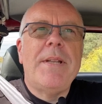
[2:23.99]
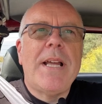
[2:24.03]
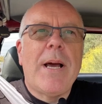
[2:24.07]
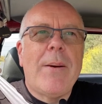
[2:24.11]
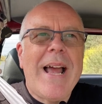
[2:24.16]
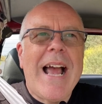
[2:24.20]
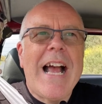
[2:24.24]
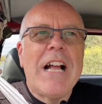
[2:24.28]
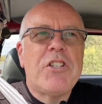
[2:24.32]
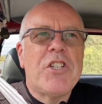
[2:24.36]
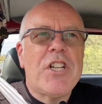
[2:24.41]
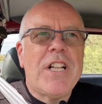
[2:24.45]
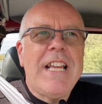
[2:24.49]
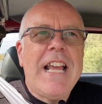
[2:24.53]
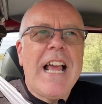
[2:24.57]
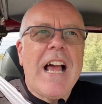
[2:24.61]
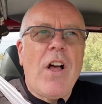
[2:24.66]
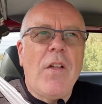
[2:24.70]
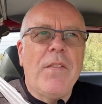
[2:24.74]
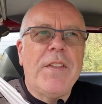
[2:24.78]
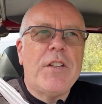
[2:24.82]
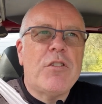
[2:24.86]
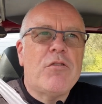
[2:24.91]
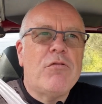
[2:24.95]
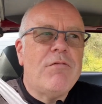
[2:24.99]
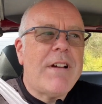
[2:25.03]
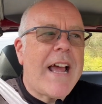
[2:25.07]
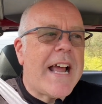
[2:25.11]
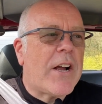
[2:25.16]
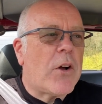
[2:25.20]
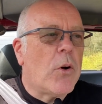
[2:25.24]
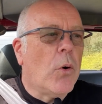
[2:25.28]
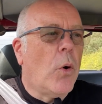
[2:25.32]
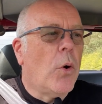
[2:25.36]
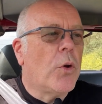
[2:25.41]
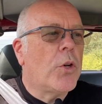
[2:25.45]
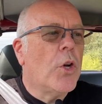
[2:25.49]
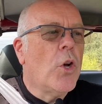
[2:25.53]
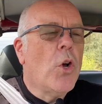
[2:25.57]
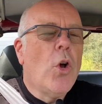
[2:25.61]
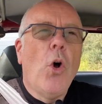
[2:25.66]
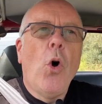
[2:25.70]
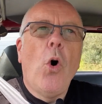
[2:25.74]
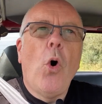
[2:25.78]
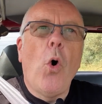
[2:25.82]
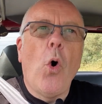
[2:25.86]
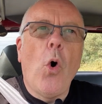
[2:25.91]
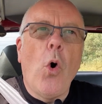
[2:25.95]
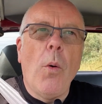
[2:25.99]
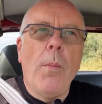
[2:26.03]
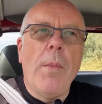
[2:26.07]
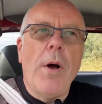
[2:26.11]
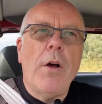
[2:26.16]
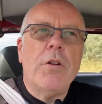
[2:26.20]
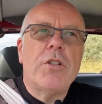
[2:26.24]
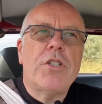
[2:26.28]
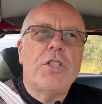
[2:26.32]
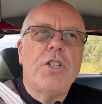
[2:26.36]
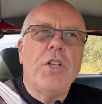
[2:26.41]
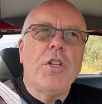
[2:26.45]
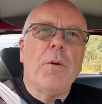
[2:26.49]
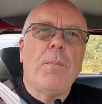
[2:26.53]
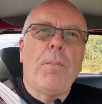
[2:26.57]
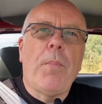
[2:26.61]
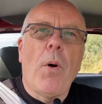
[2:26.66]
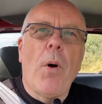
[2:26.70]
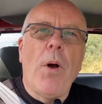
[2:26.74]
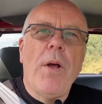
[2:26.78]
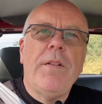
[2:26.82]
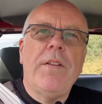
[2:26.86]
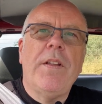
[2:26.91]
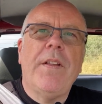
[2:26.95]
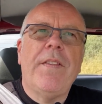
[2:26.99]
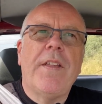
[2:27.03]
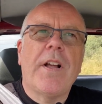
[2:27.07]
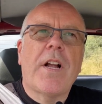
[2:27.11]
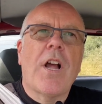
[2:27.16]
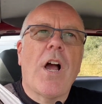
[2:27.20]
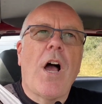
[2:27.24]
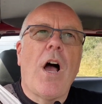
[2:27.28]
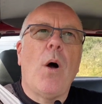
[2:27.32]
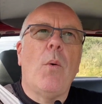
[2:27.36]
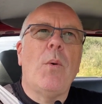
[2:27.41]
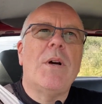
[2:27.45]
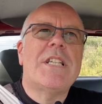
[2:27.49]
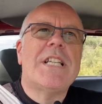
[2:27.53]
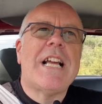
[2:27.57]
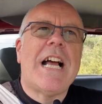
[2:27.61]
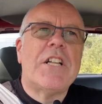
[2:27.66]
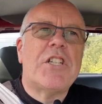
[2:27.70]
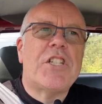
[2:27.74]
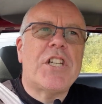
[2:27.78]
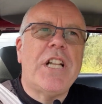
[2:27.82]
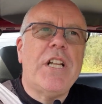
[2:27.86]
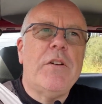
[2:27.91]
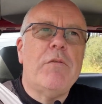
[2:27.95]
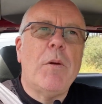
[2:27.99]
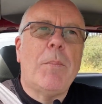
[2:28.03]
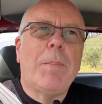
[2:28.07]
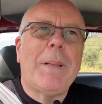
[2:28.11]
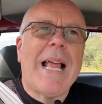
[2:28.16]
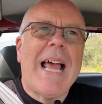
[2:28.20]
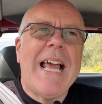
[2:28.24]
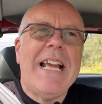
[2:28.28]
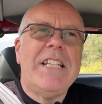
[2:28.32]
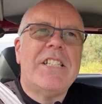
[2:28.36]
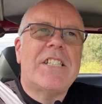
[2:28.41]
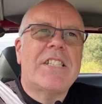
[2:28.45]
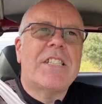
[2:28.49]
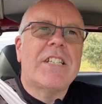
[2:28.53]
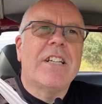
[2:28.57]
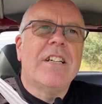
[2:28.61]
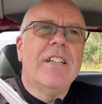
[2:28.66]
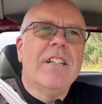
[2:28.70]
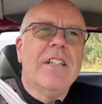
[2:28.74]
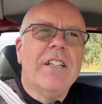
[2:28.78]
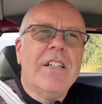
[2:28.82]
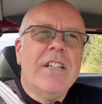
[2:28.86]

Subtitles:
Now, it actually held this record almost to the point that the car was actually replaced.